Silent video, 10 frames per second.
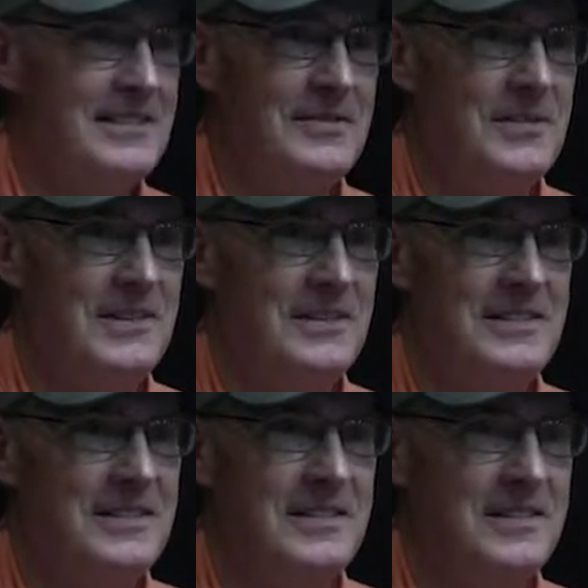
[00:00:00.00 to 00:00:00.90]
If you
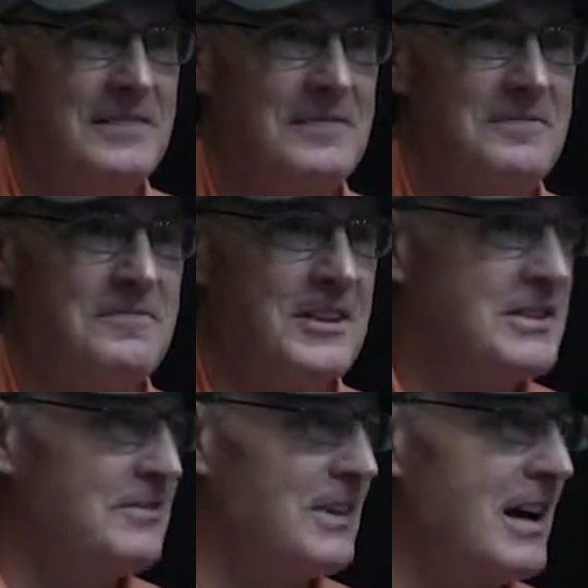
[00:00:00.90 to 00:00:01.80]
get a
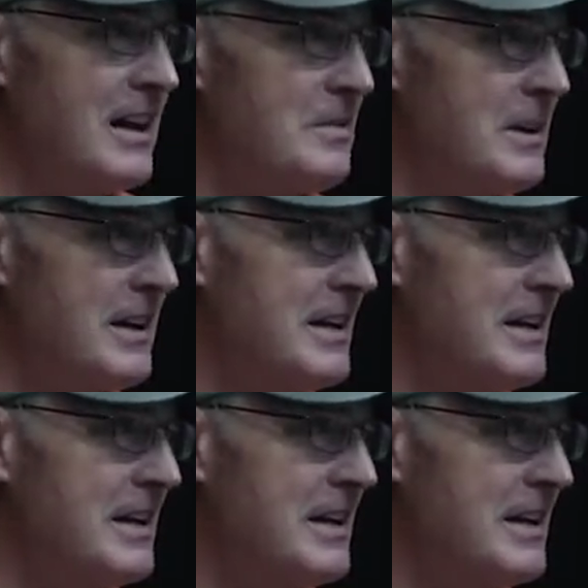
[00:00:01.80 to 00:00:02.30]
fish a fly, you want